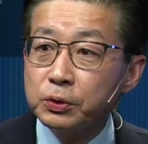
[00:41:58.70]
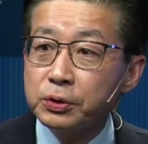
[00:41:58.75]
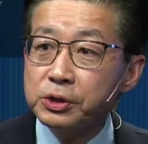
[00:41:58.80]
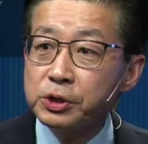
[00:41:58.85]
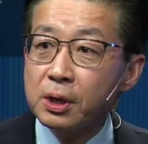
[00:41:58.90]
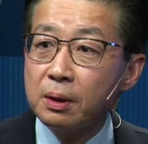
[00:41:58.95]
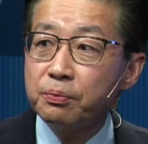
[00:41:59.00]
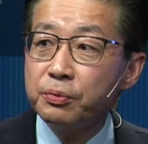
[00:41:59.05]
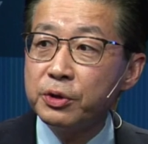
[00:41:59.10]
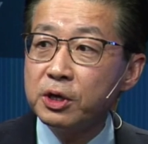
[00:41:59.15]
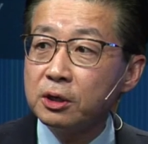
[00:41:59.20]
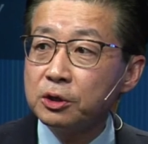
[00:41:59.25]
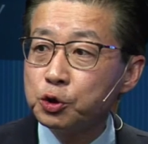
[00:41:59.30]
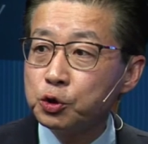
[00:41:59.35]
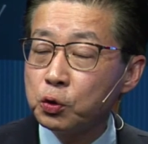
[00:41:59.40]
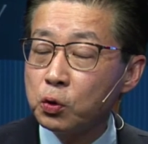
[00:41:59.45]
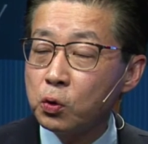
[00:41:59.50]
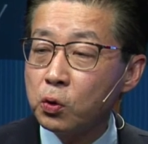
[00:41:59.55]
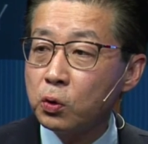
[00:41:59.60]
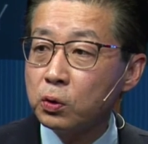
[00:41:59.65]
something
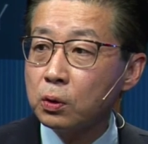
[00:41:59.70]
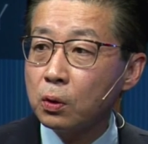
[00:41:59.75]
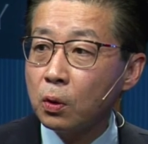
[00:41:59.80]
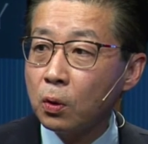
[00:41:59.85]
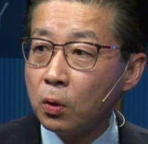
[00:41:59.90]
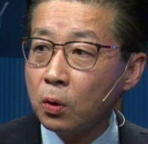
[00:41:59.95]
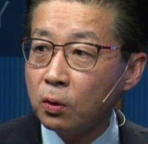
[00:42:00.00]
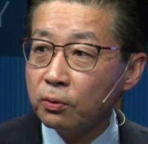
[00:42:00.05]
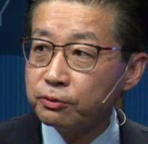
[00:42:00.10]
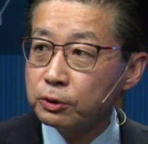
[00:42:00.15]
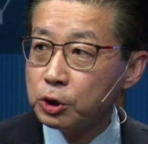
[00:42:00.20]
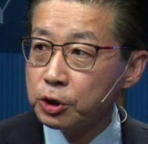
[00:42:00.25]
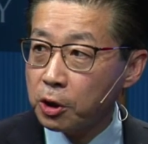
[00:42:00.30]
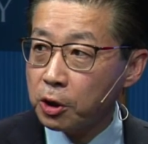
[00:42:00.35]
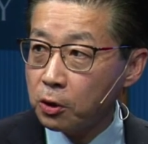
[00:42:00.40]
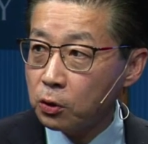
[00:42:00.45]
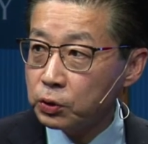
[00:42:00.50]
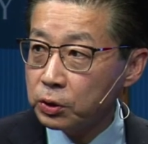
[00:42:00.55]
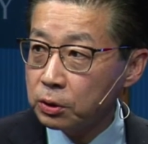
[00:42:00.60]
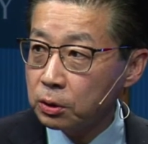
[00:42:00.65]
short of
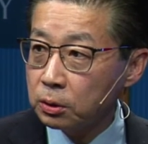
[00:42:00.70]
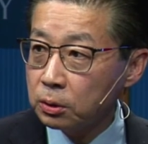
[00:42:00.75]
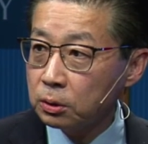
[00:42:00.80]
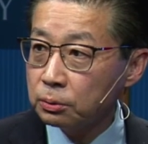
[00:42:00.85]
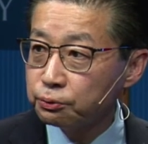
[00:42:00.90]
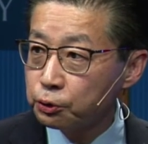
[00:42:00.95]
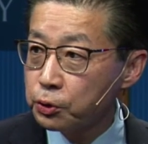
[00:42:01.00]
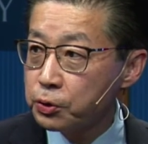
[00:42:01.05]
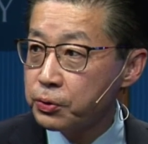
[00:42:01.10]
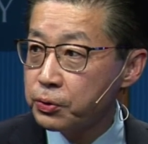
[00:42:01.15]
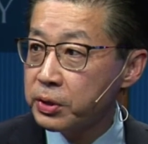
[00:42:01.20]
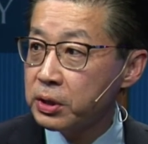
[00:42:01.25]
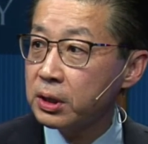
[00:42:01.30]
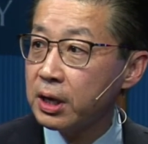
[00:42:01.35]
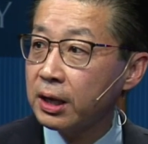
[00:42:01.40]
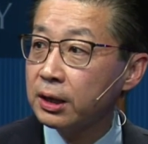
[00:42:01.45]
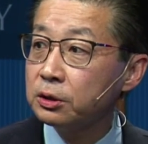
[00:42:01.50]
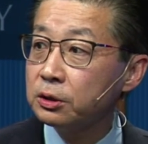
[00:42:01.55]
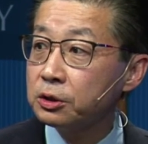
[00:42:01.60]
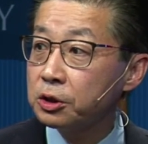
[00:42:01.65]
total ruin
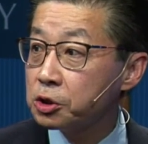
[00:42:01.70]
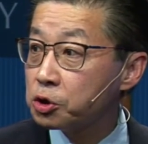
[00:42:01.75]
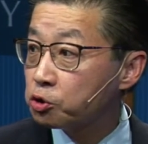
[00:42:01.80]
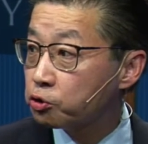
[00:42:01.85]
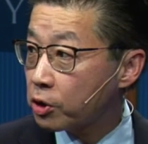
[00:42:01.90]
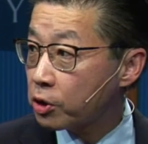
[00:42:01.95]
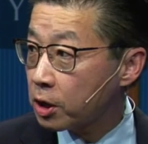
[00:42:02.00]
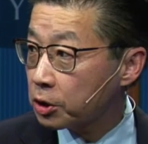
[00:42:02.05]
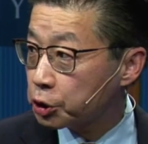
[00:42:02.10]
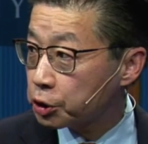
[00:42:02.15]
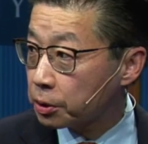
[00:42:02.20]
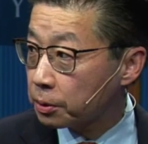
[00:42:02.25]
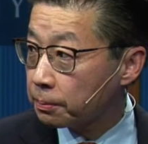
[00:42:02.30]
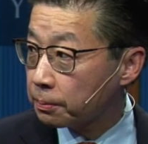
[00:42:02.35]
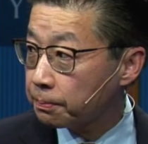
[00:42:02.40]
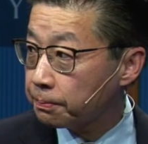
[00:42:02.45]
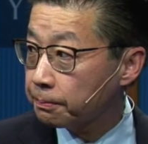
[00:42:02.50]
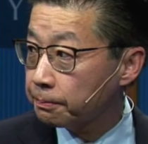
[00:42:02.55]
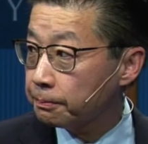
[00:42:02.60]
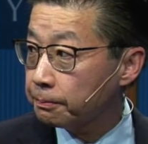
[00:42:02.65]
and destruction.
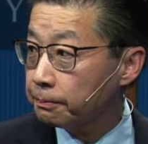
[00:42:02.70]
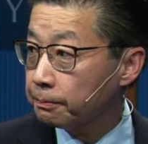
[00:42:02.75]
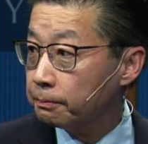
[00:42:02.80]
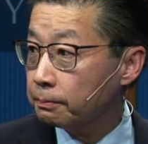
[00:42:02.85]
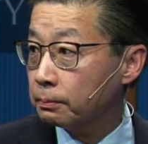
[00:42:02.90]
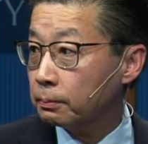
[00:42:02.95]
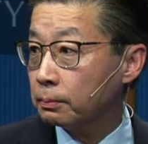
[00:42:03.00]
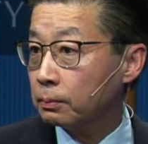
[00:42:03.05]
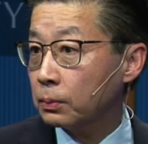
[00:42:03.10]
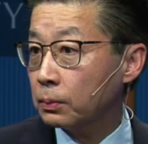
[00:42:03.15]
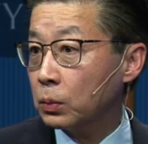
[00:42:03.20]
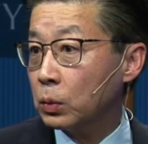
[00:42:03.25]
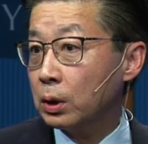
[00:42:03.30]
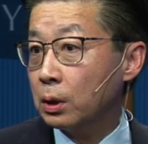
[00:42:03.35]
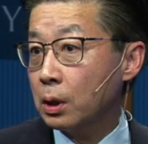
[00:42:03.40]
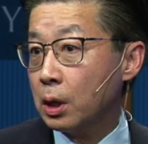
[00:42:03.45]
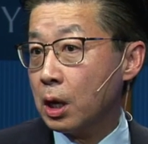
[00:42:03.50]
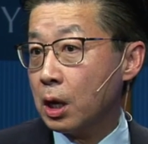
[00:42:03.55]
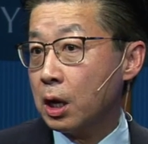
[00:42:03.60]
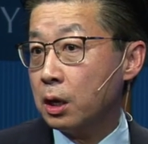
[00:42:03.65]

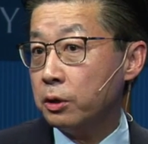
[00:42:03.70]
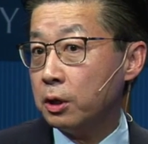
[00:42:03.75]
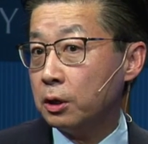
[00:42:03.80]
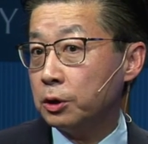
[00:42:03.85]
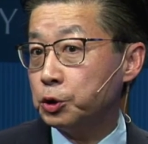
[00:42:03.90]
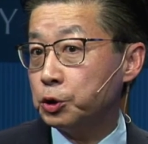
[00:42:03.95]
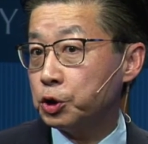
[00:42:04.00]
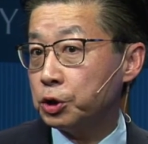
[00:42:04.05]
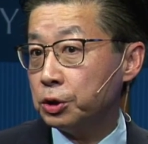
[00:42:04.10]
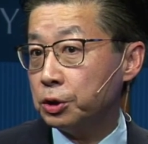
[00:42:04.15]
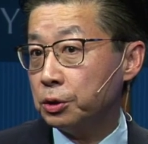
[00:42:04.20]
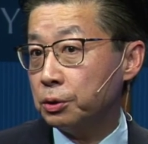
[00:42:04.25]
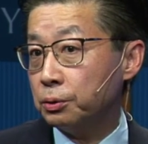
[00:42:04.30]
And then she